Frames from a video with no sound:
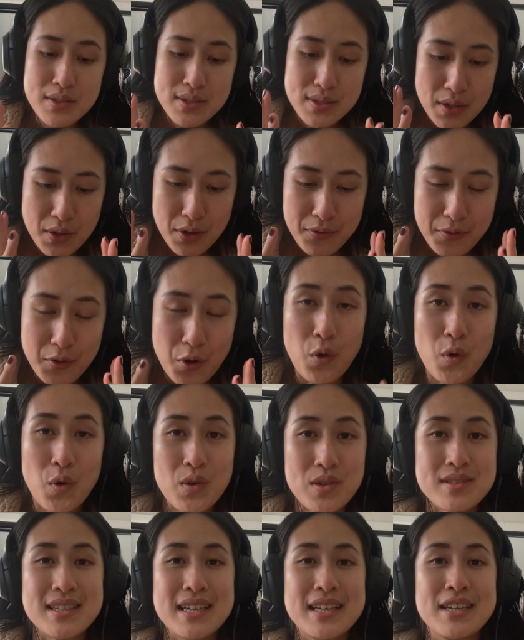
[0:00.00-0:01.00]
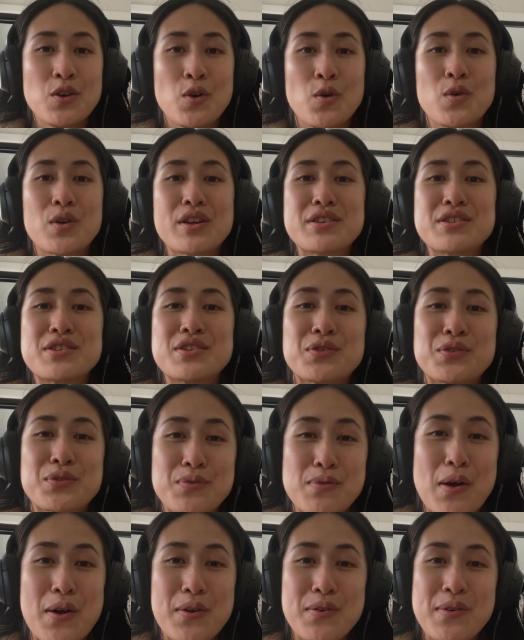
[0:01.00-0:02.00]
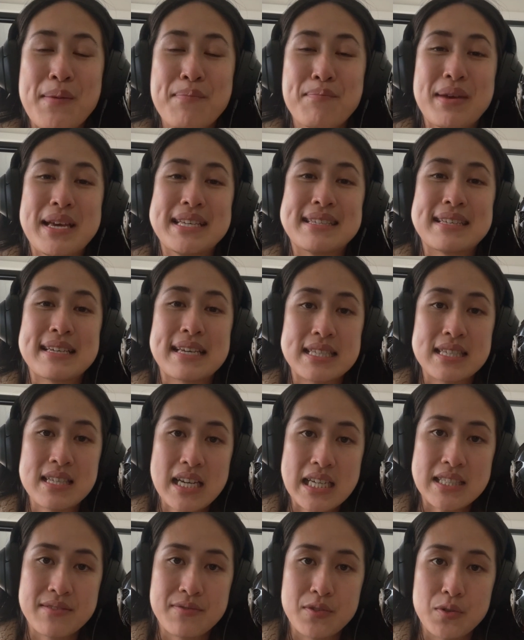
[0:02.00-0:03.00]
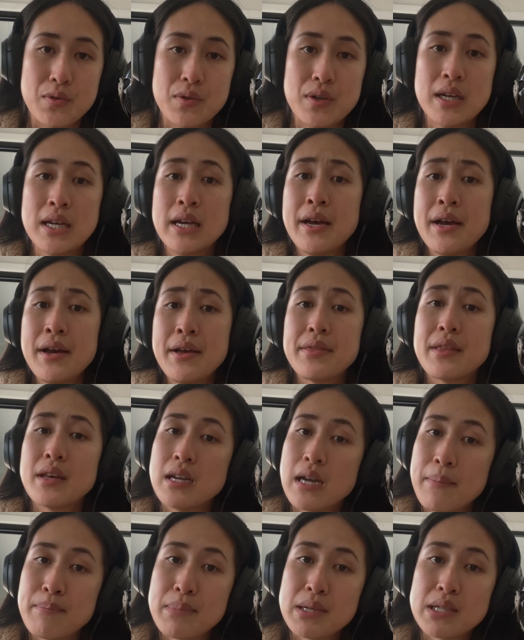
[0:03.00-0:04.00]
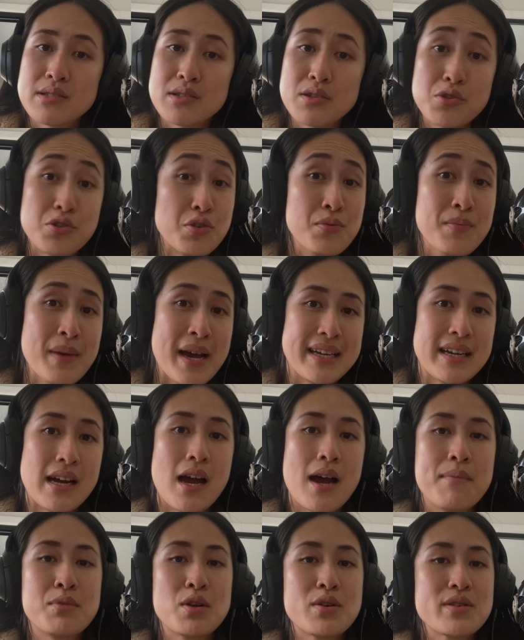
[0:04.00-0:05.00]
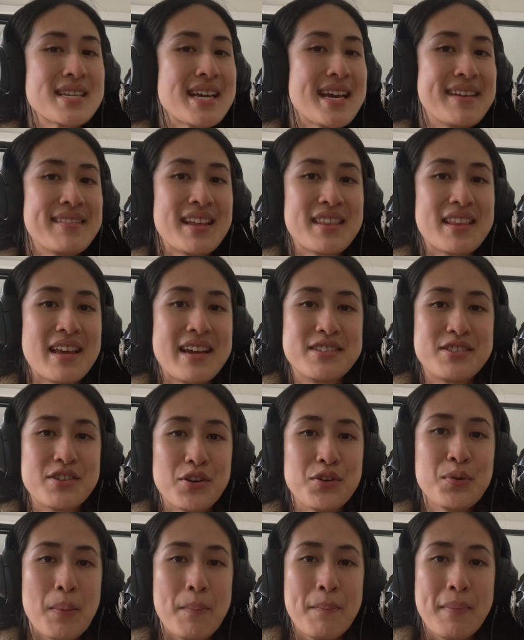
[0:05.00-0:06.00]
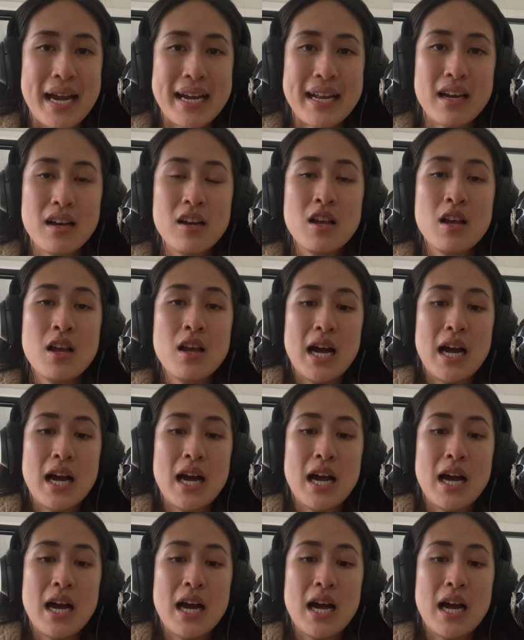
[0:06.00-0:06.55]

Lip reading: So of course, in order to grow and be successful, the numbers do matter. I'm not saying that they don't matter.